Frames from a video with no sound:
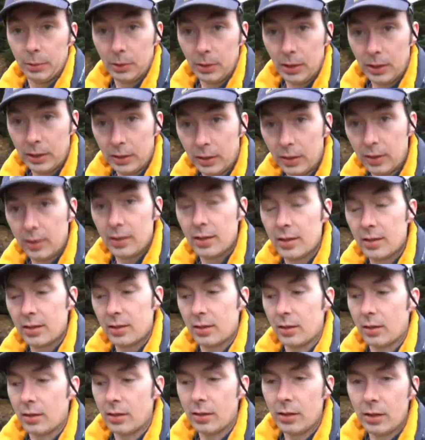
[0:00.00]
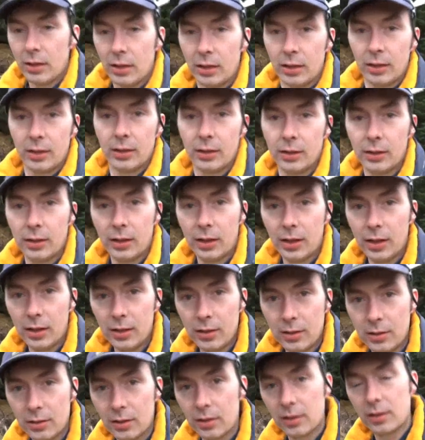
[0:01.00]
people like Einstein
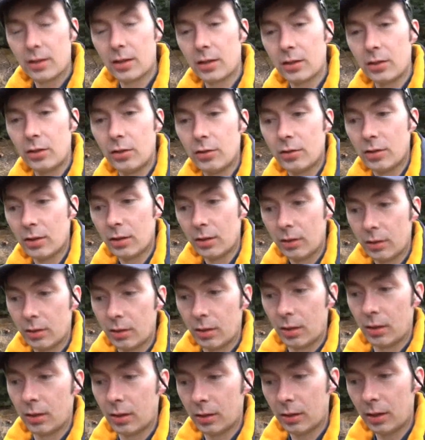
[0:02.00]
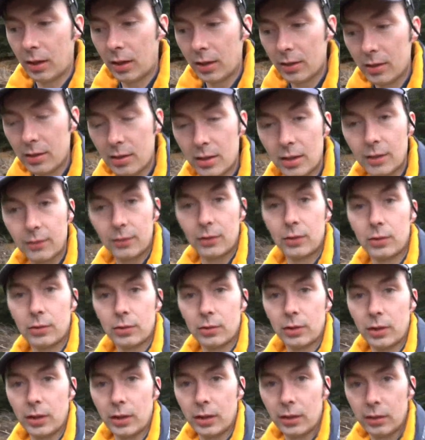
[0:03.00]
and Isaac Newton and
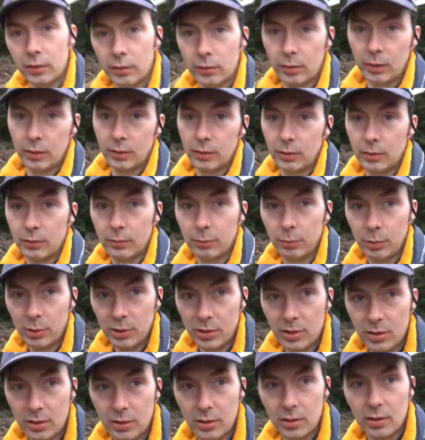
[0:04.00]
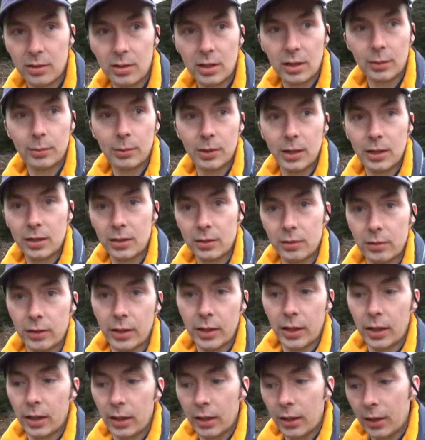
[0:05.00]
Stephen Hawking, who he puts into the same
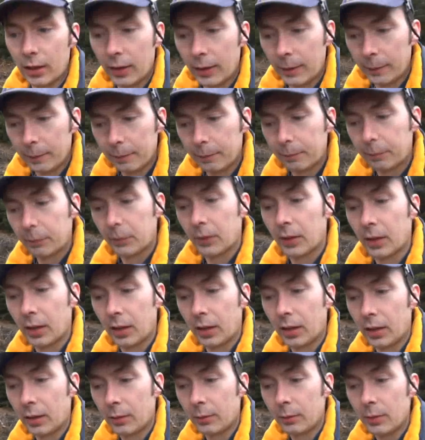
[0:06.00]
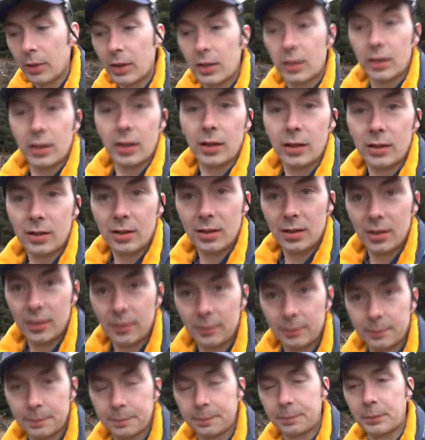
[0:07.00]
category, um,
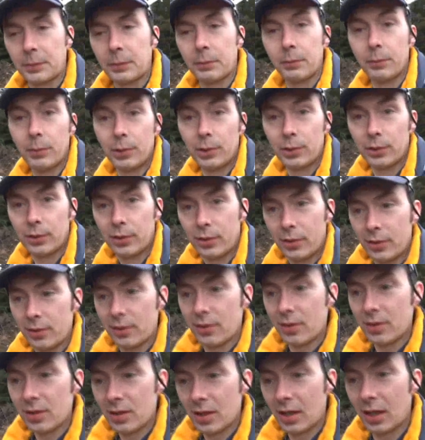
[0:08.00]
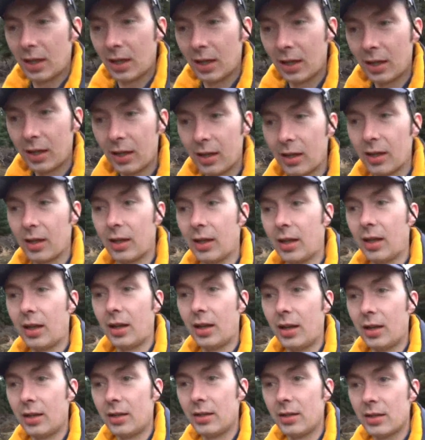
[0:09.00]
idiots, morons,
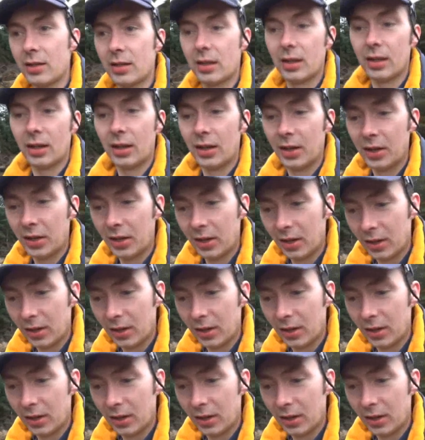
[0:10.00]
and